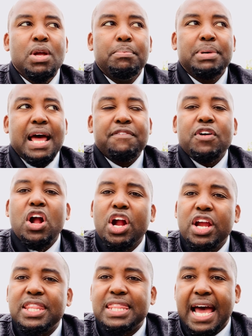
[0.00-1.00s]
But I've
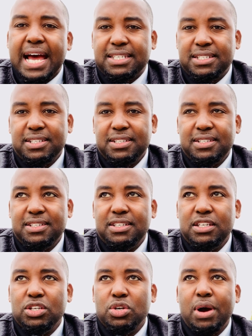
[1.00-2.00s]
earned that.
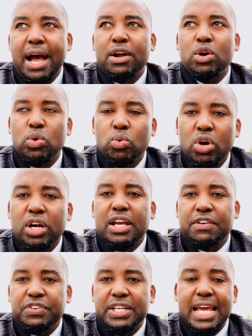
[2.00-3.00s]
I go to work
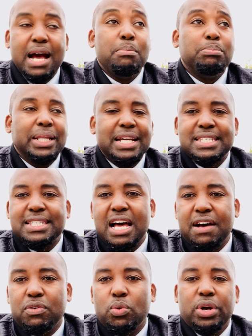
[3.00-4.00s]
every day. I'm blessed to
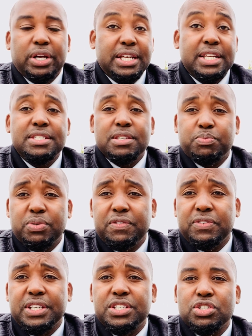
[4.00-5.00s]
have a work. It is a
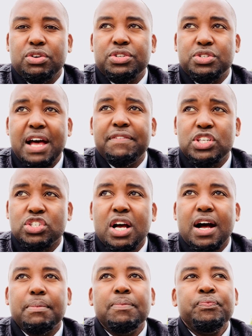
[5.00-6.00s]
privilege to have a
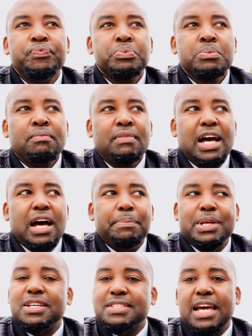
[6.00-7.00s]
job,
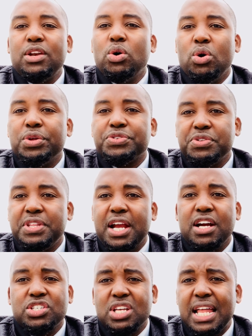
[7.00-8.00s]
because I know also
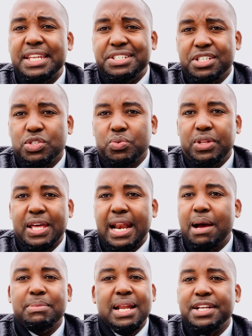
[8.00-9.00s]
there are challenges with that.
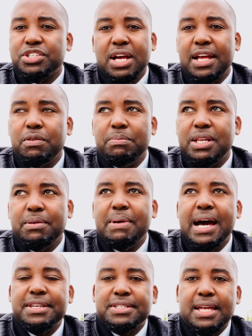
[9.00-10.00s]
I'm not trying to
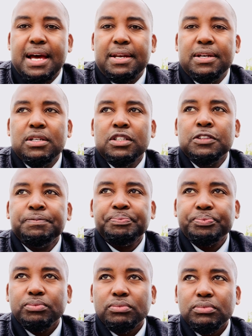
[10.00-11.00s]
minimize that.
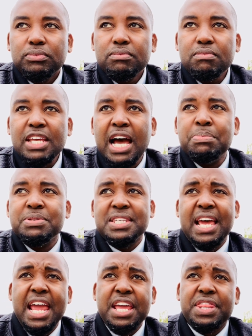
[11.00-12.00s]
I'm
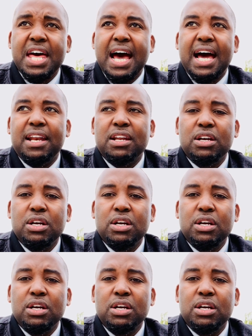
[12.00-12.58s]
saying that